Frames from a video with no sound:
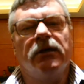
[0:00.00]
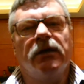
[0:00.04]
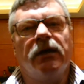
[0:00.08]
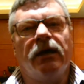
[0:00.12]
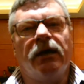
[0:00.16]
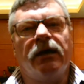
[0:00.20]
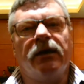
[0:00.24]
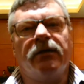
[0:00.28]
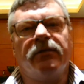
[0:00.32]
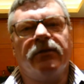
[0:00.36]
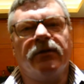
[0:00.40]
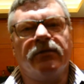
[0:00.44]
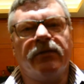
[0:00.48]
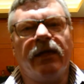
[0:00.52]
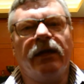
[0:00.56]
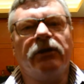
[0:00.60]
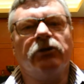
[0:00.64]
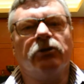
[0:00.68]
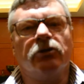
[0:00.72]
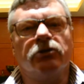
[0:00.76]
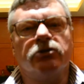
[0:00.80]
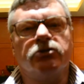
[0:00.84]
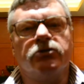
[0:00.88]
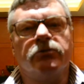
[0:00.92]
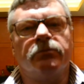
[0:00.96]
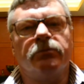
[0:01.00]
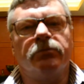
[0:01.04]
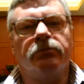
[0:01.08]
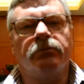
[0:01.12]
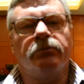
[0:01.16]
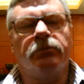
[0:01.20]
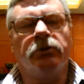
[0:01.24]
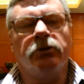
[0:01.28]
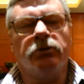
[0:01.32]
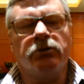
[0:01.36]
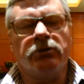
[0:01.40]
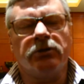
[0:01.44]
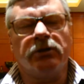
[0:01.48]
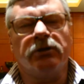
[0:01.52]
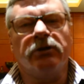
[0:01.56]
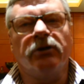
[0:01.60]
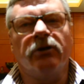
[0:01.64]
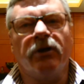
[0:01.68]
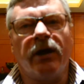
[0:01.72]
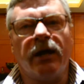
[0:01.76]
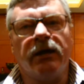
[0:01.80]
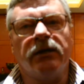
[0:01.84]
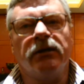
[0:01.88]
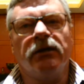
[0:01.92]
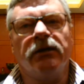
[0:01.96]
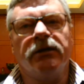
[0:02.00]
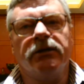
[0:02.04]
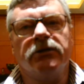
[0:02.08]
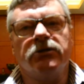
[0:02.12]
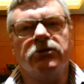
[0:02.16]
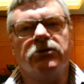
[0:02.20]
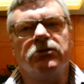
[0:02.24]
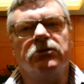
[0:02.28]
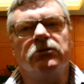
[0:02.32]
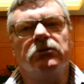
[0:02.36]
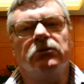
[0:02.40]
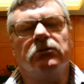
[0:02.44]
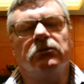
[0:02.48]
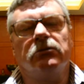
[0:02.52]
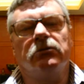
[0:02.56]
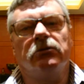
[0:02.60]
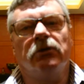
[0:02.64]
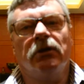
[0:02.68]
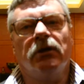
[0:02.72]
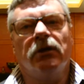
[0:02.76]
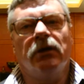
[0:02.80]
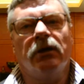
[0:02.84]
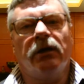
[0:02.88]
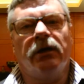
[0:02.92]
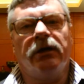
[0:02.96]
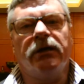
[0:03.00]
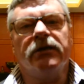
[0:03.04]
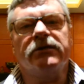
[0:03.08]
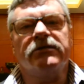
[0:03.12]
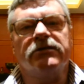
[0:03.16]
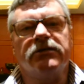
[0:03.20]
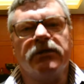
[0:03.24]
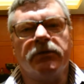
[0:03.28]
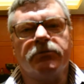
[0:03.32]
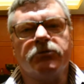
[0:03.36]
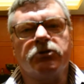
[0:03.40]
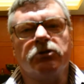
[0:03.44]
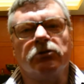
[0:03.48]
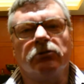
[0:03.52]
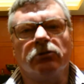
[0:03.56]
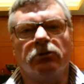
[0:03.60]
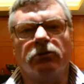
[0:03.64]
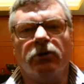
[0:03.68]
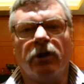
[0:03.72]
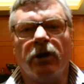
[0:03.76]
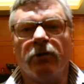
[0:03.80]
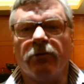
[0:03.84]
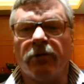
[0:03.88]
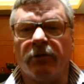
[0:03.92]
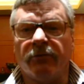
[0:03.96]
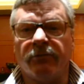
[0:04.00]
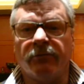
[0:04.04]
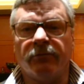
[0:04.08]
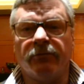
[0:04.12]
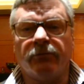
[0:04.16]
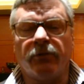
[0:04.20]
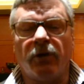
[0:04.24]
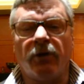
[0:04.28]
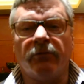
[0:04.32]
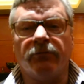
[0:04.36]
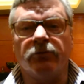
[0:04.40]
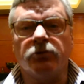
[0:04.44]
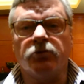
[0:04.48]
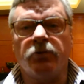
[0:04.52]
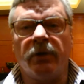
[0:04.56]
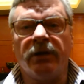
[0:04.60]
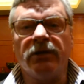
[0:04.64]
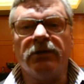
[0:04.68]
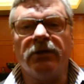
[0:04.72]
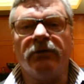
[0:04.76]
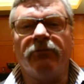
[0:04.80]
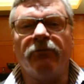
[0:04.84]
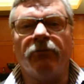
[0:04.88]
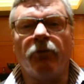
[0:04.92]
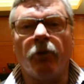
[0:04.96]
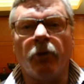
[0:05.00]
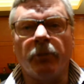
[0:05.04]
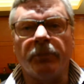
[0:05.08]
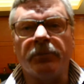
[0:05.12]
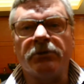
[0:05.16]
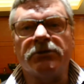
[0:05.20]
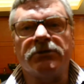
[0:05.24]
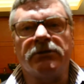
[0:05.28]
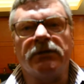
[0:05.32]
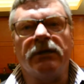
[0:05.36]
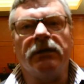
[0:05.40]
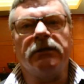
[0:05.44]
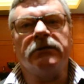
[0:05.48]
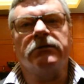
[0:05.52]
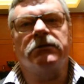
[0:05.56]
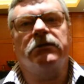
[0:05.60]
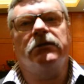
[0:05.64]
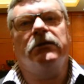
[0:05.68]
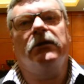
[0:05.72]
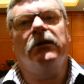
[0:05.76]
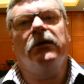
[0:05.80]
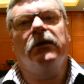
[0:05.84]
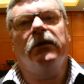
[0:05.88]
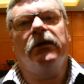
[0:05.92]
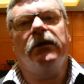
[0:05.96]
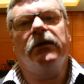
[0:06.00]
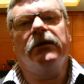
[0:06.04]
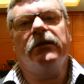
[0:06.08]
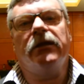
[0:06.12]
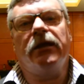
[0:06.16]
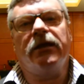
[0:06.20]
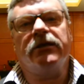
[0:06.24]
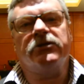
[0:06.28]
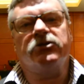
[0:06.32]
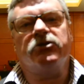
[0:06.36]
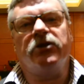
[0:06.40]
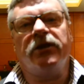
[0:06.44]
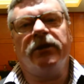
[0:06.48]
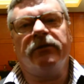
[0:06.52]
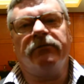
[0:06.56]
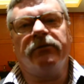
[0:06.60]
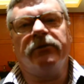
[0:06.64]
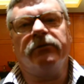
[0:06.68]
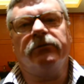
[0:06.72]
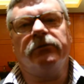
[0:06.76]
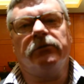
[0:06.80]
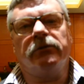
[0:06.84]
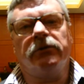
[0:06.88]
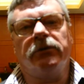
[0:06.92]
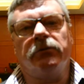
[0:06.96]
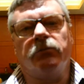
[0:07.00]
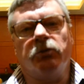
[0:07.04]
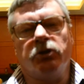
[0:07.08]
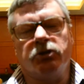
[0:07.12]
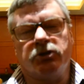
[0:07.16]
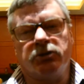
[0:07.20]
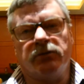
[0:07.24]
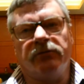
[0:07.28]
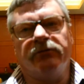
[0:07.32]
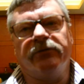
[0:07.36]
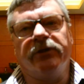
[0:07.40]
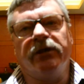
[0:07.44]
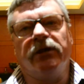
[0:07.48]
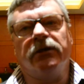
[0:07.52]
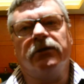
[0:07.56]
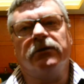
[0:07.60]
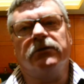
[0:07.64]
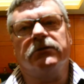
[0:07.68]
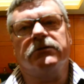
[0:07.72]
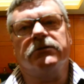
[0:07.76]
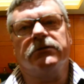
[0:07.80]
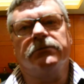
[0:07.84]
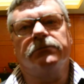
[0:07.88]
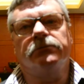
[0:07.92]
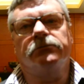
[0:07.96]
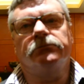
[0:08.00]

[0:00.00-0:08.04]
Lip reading: and I think that contributed greatly to an exceptional growth of 24% in the extra heavy commercial vehicles.